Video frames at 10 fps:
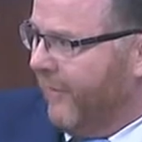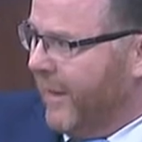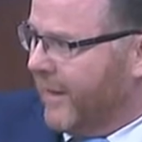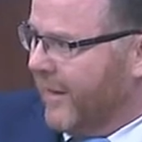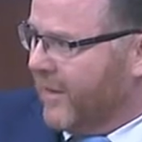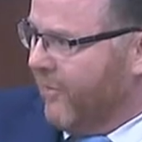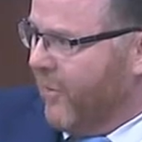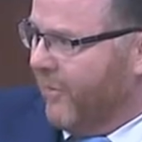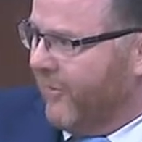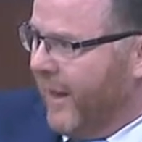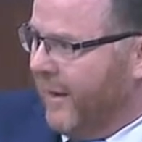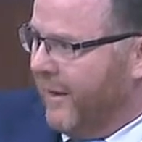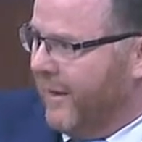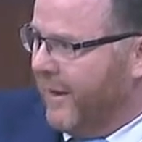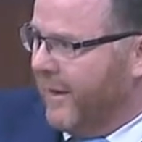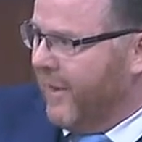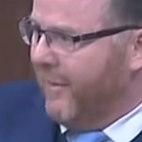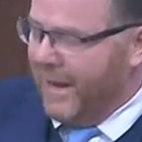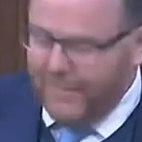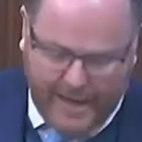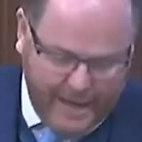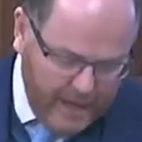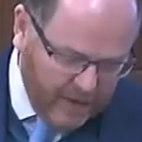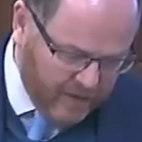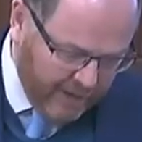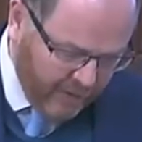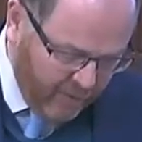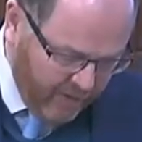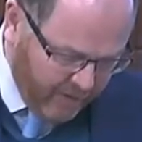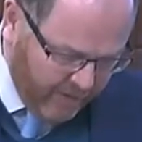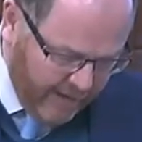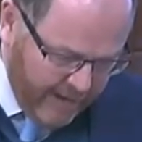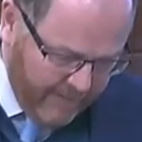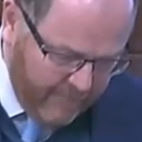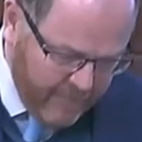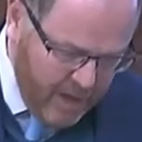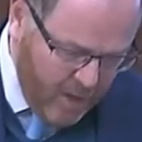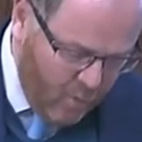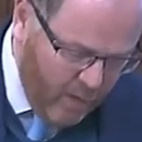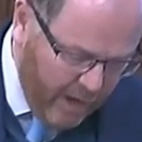of these gets approved, then there may be a signal that we're